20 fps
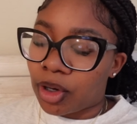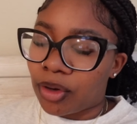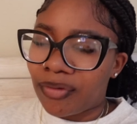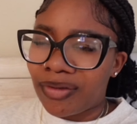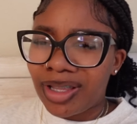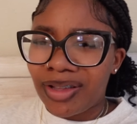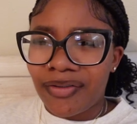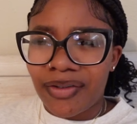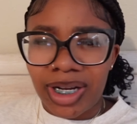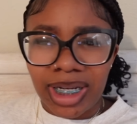
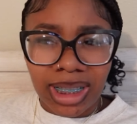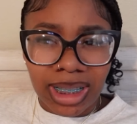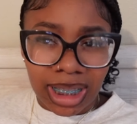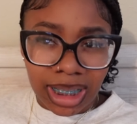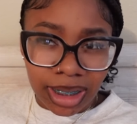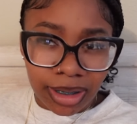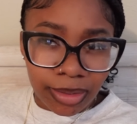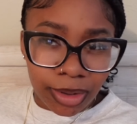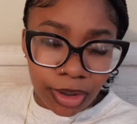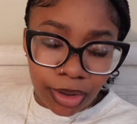Hopefully find
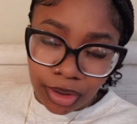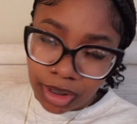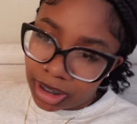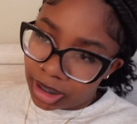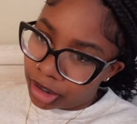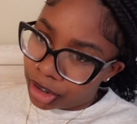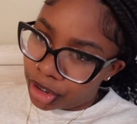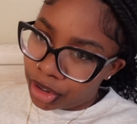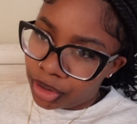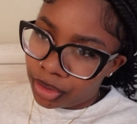like some little
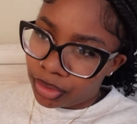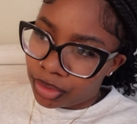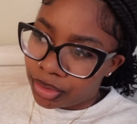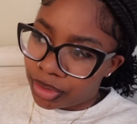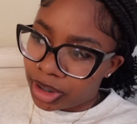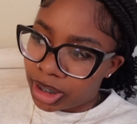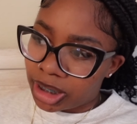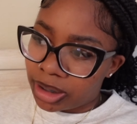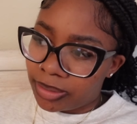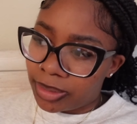cute
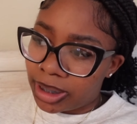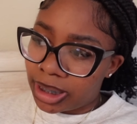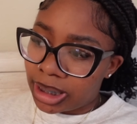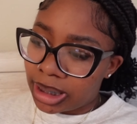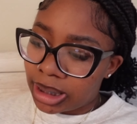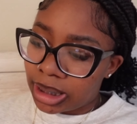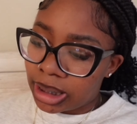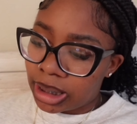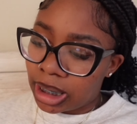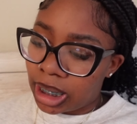
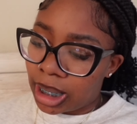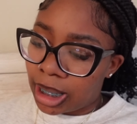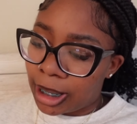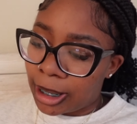Christmas